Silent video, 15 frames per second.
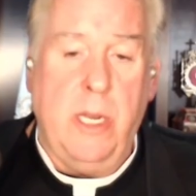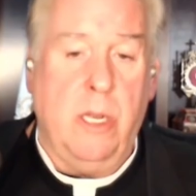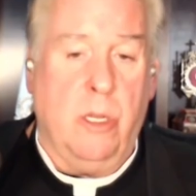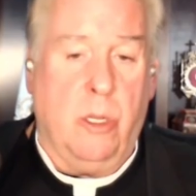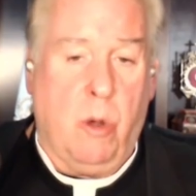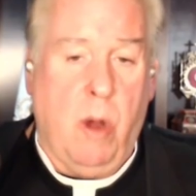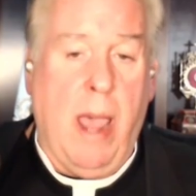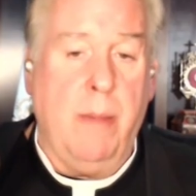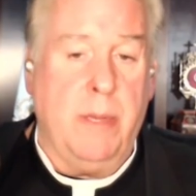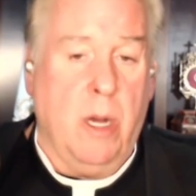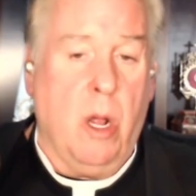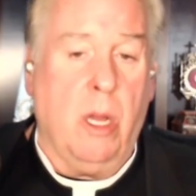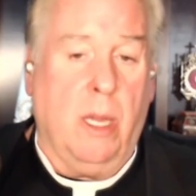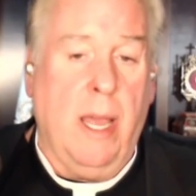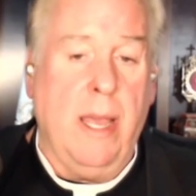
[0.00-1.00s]
he describes, in
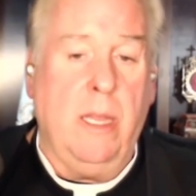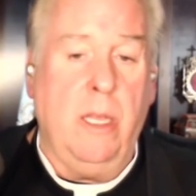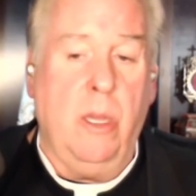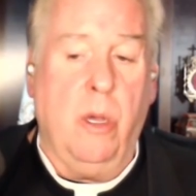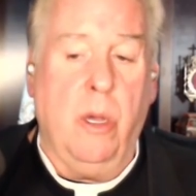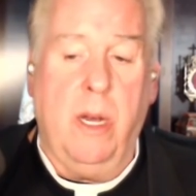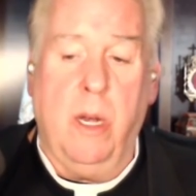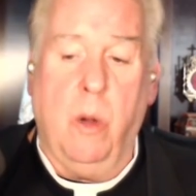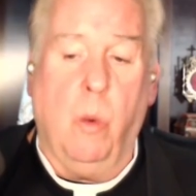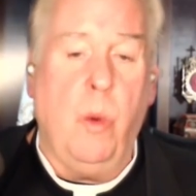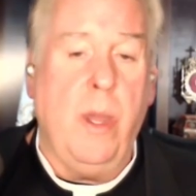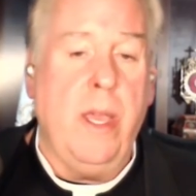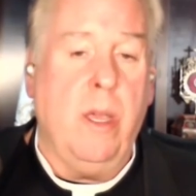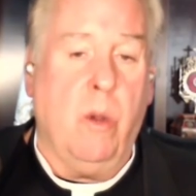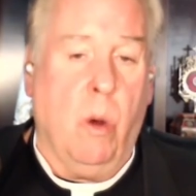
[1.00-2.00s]
all likelihood, in a
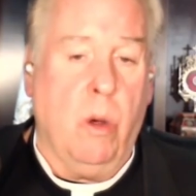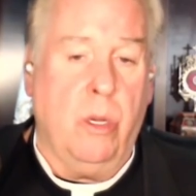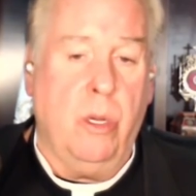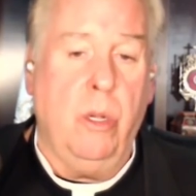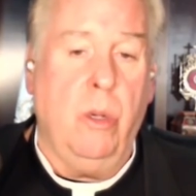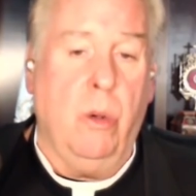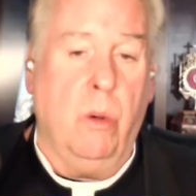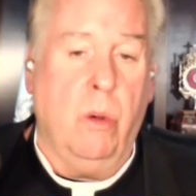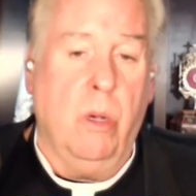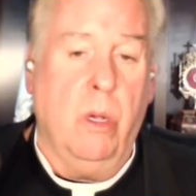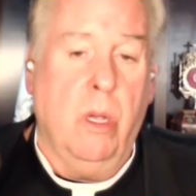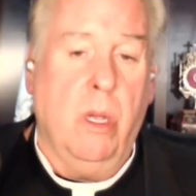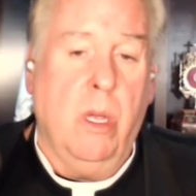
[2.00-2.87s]
week or two,